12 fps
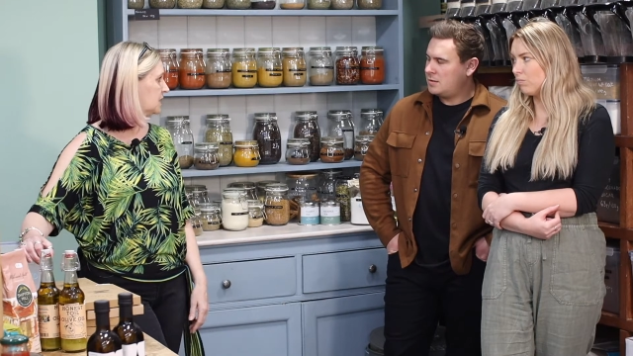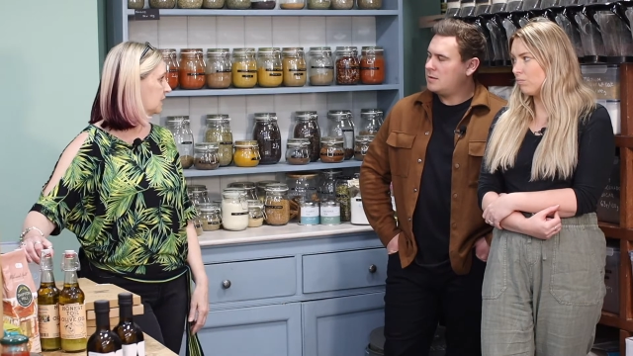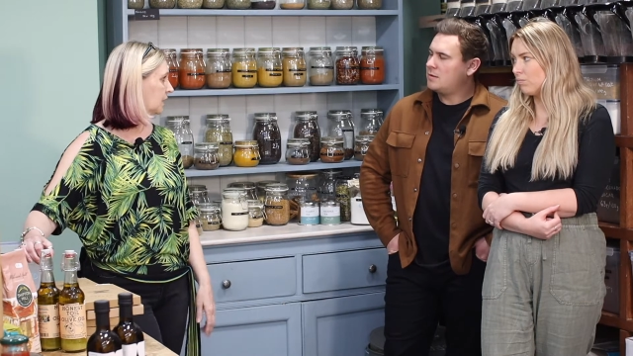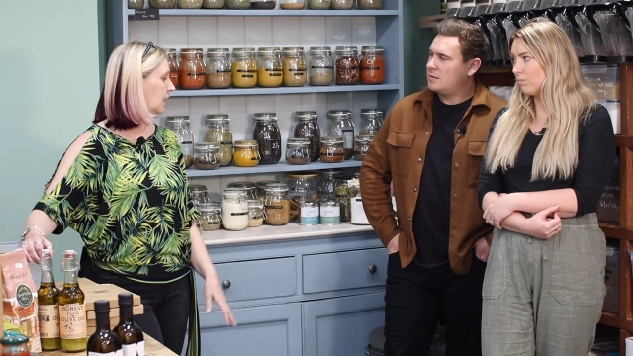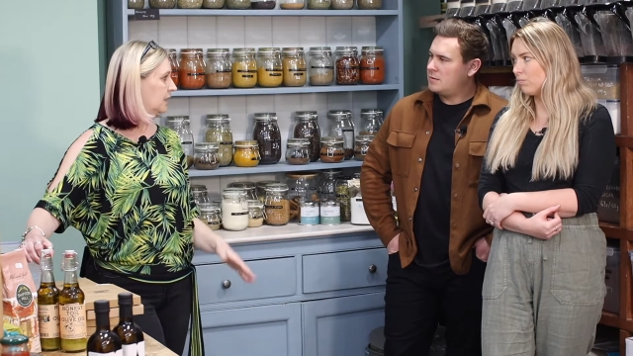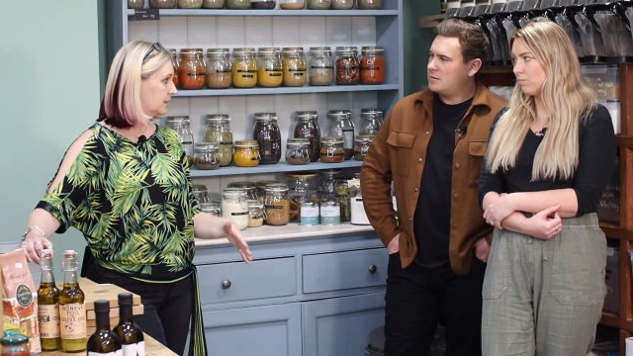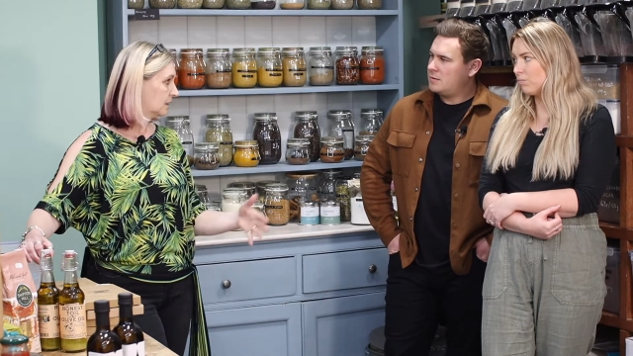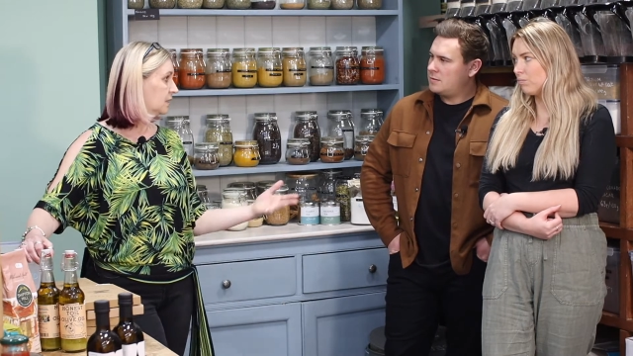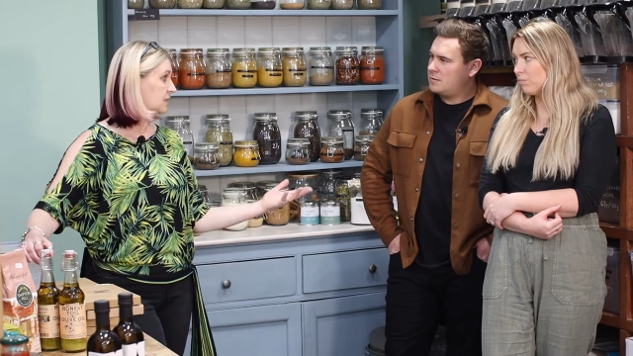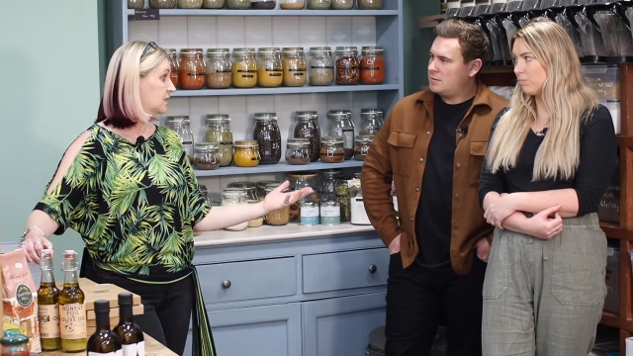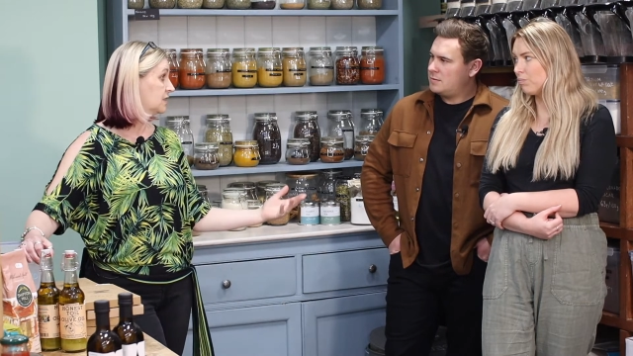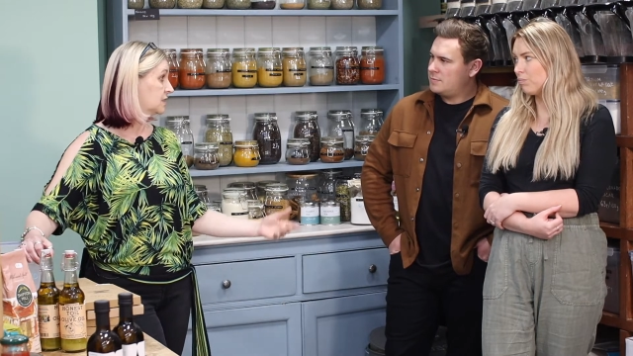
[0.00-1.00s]
Speaker 1: recycling,
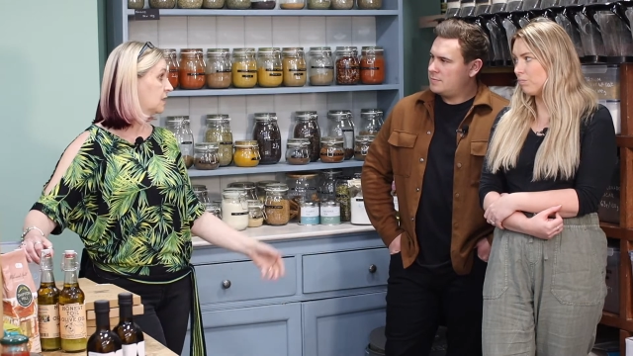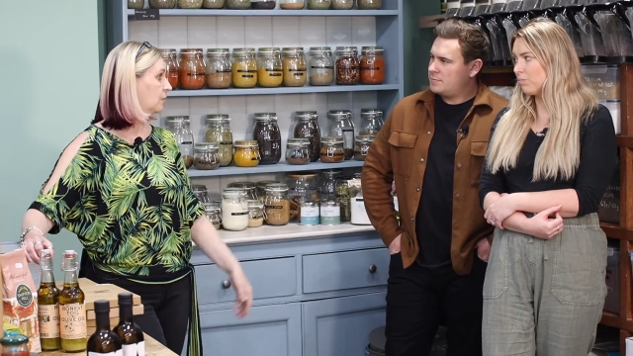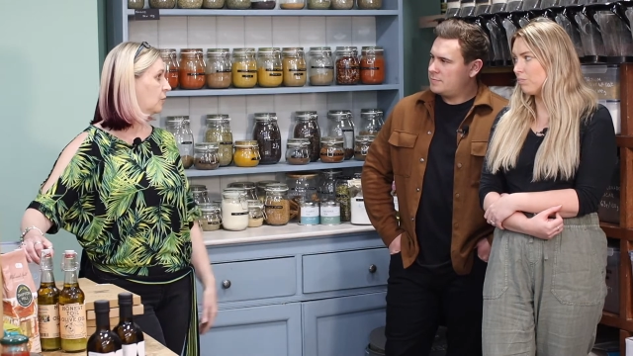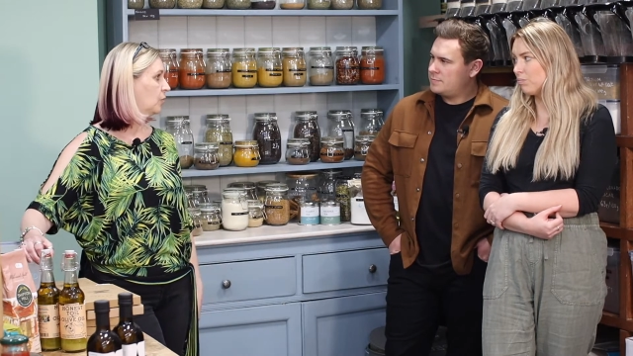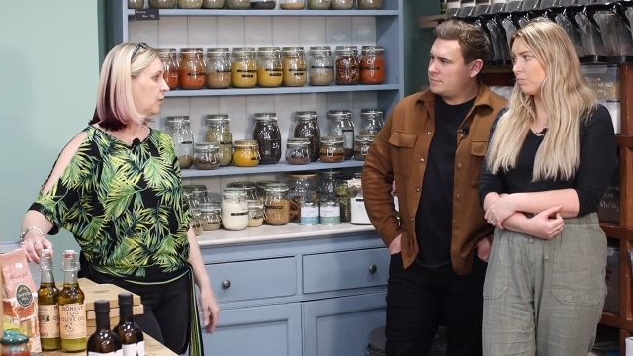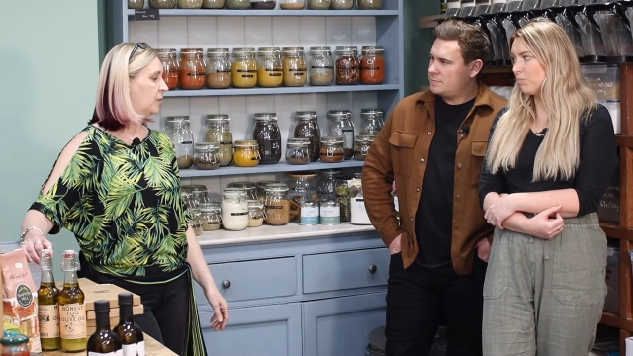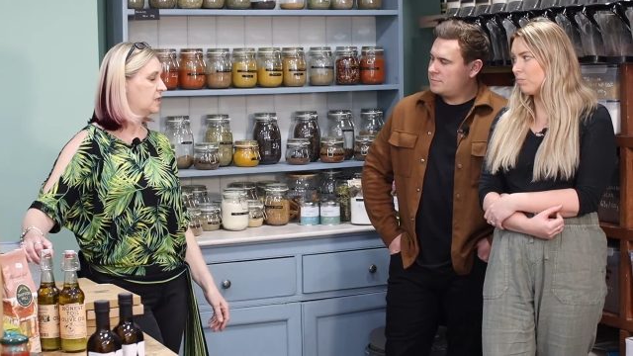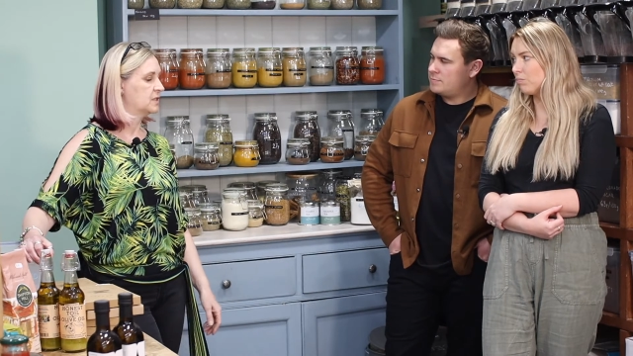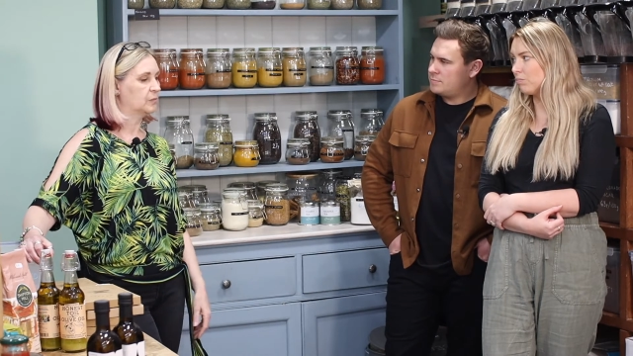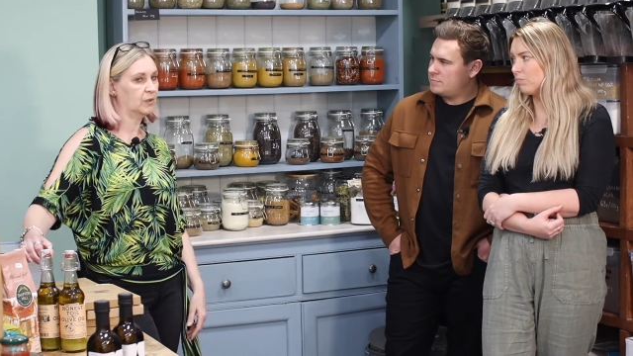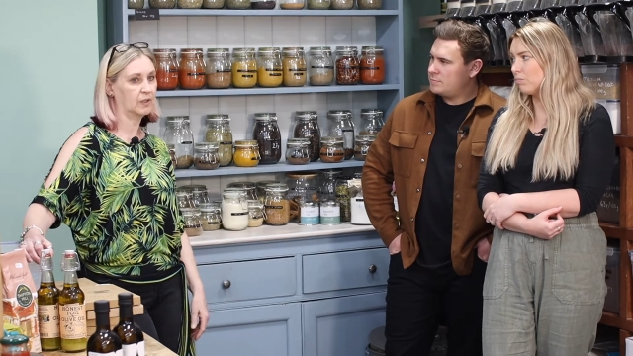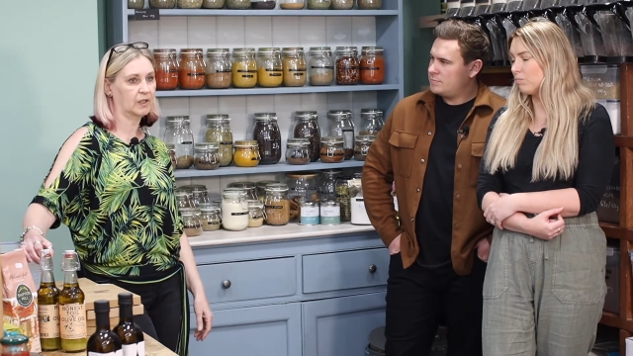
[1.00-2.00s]
going to the dump on my way
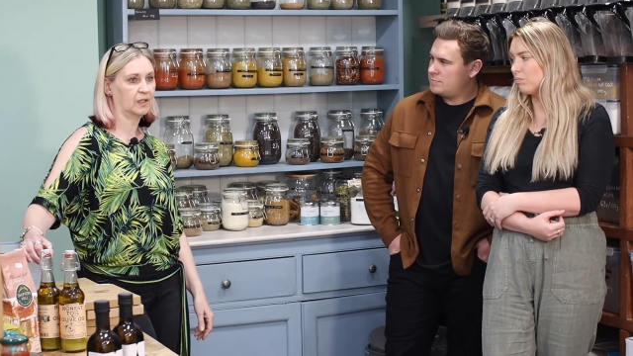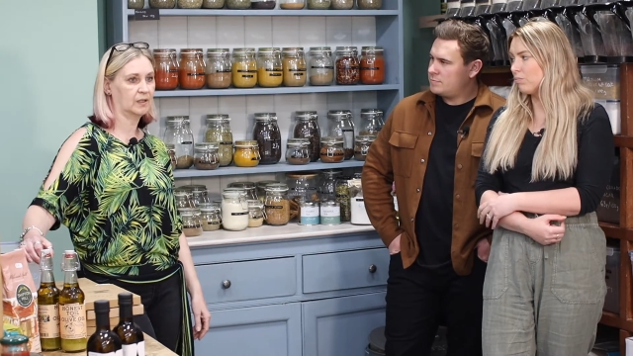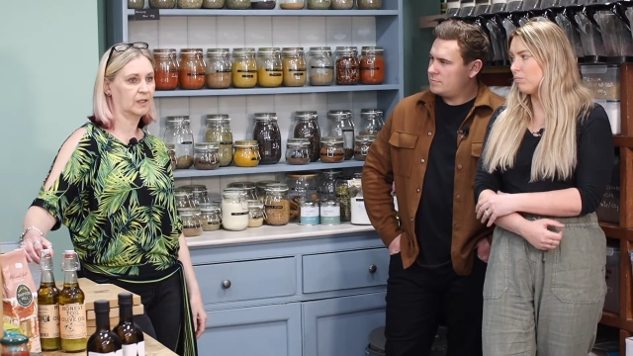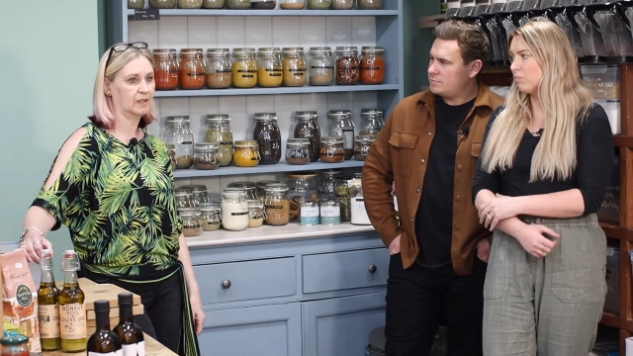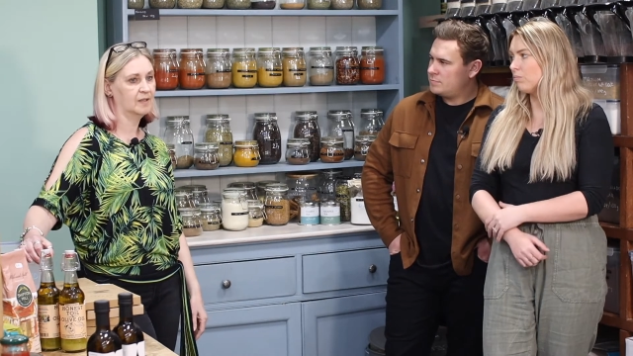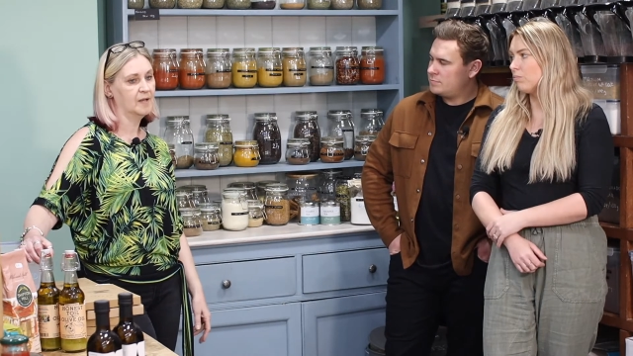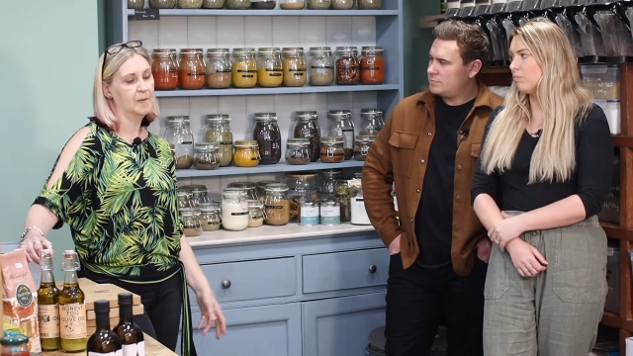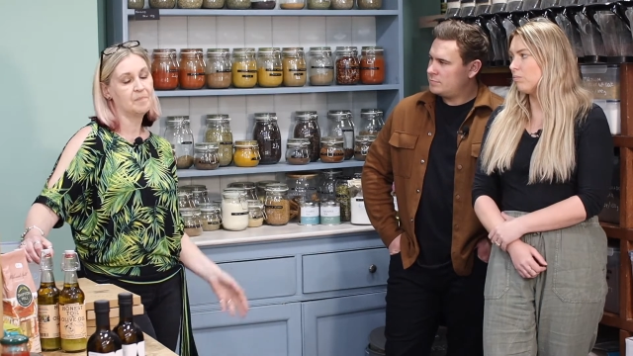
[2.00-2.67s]
to work and that.